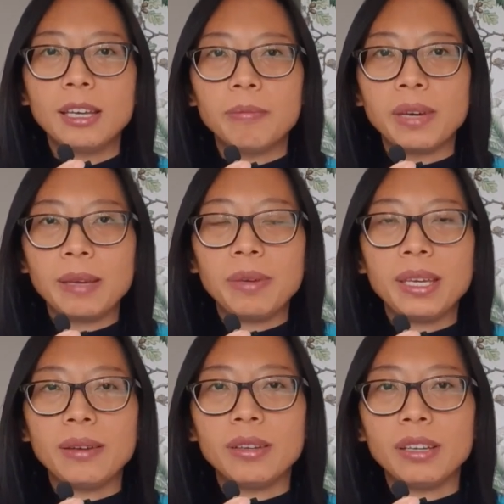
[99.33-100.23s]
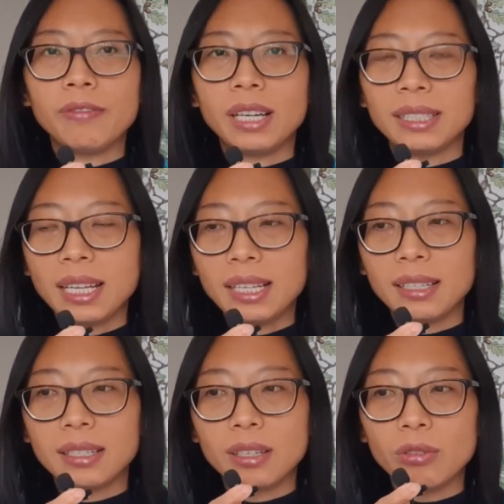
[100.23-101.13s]
Maybe if I take
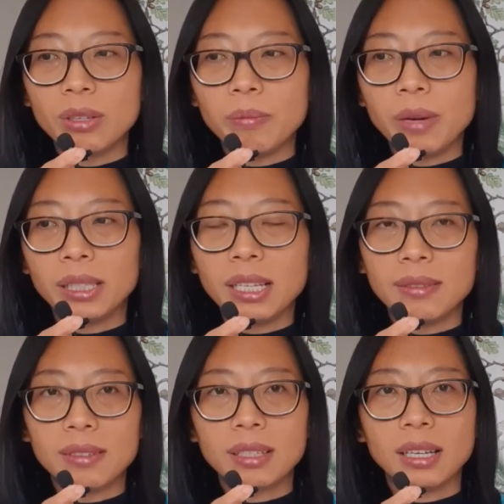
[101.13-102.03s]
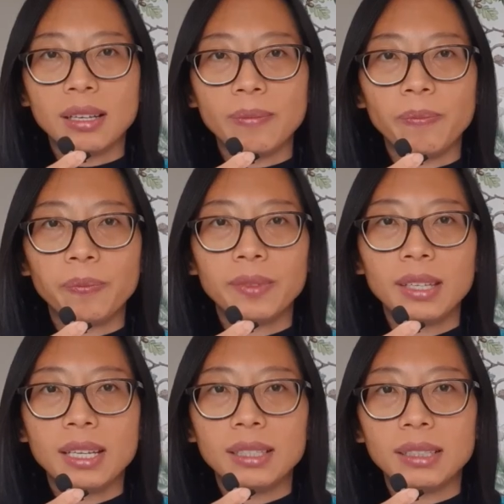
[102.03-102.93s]
these golden buttons,
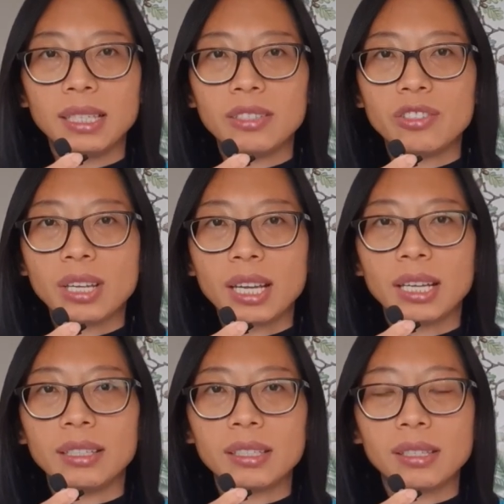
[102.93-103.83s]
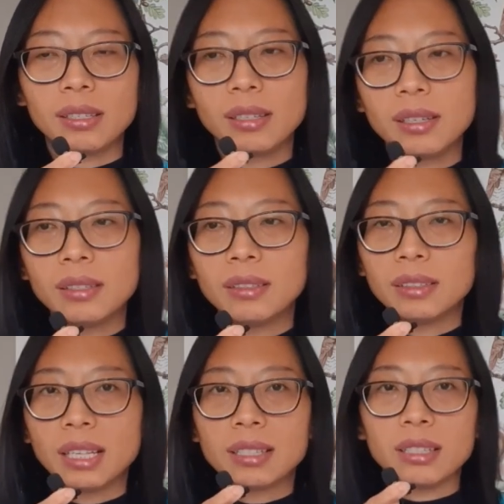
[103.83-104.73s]
this jacket
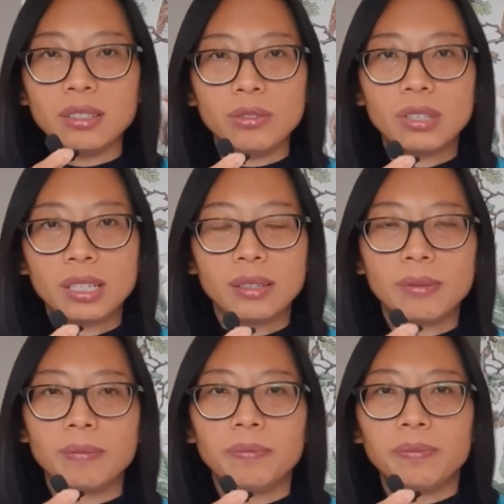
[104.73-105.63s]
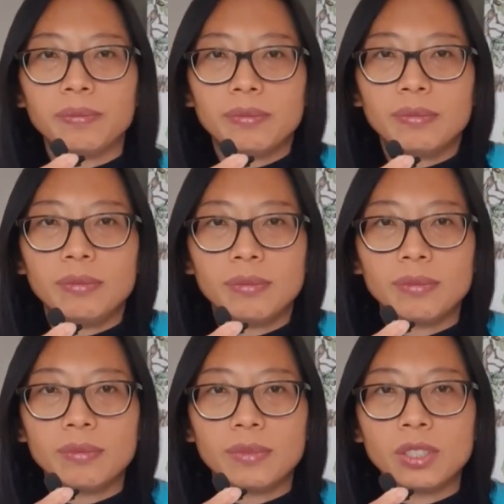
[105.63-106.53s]
doesn't look
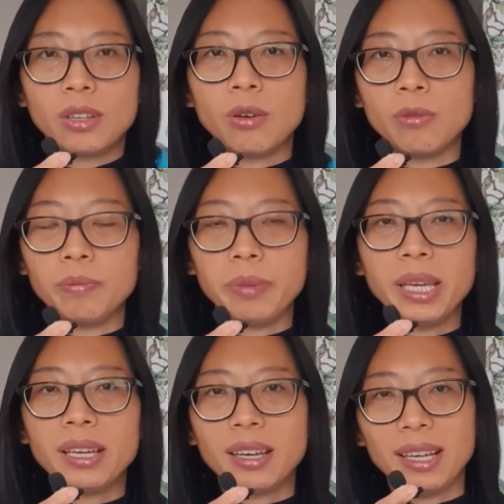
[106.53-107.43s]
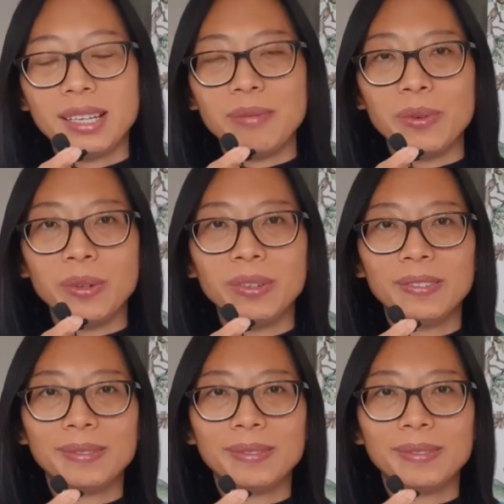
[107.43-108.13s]
so big anymore.